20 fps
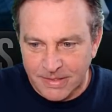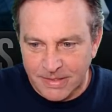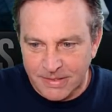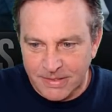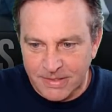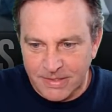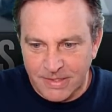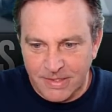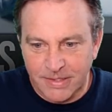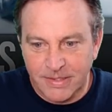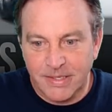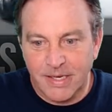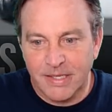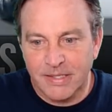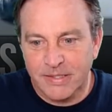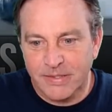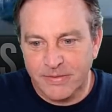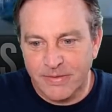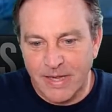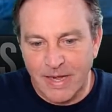Let's see.
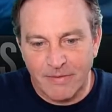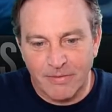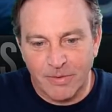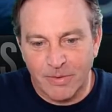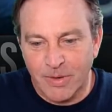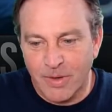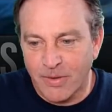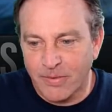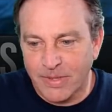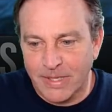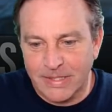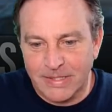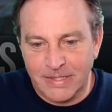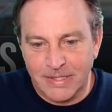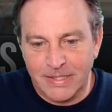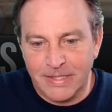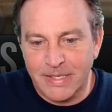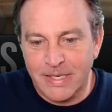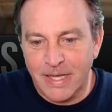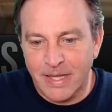Guns of Navarone.
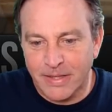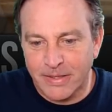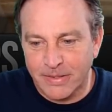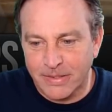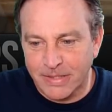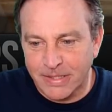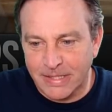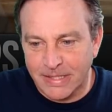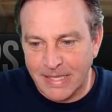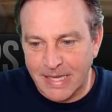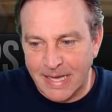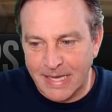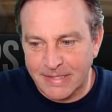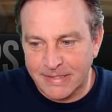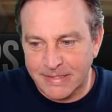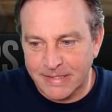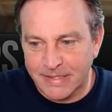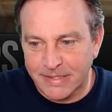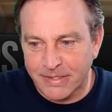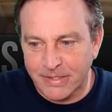That's another
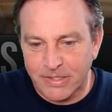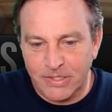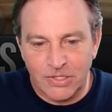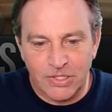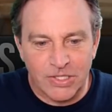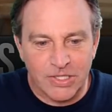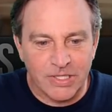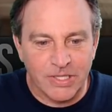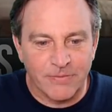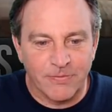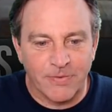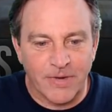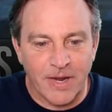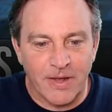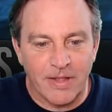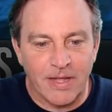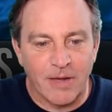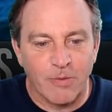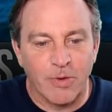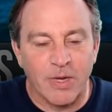classic. Here, let's just
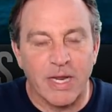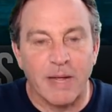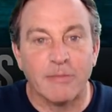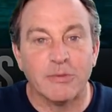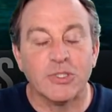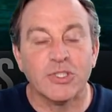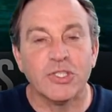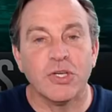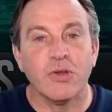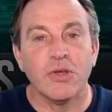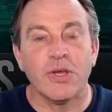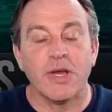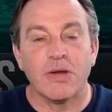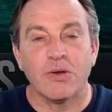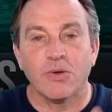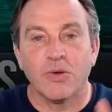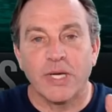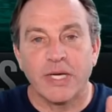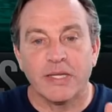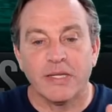fire that one out. Show you
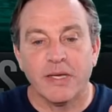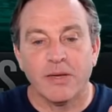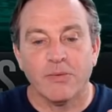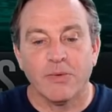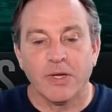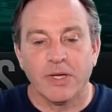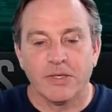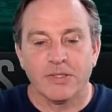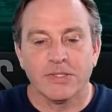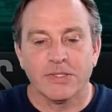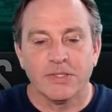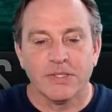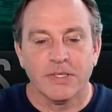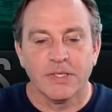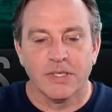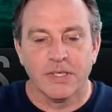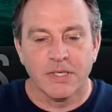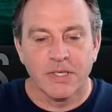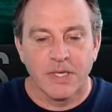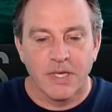how quickly it works.
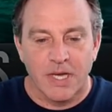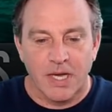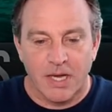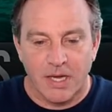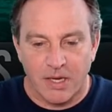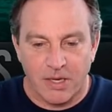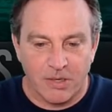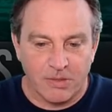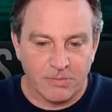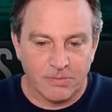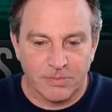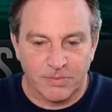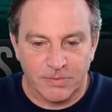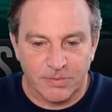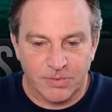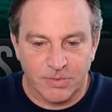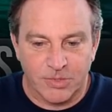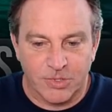Oh,